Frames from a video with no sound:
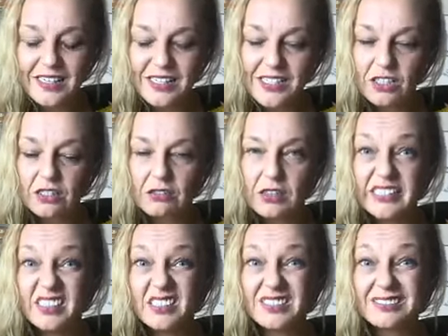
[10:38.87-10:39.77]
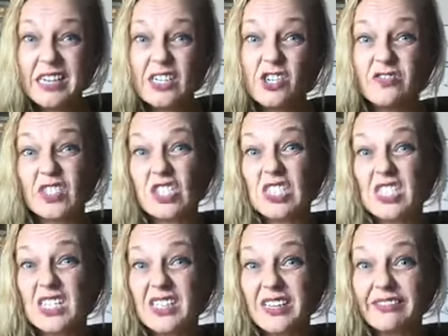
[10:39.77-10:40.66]
So, Rach, if you see
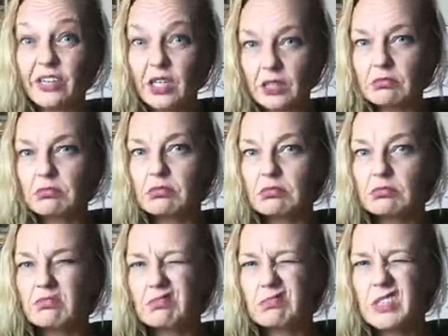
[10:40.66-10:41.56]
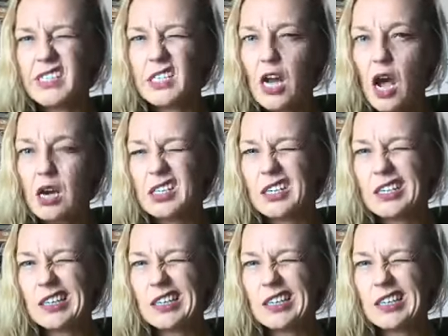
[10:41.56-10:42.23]
this ever, let's talk.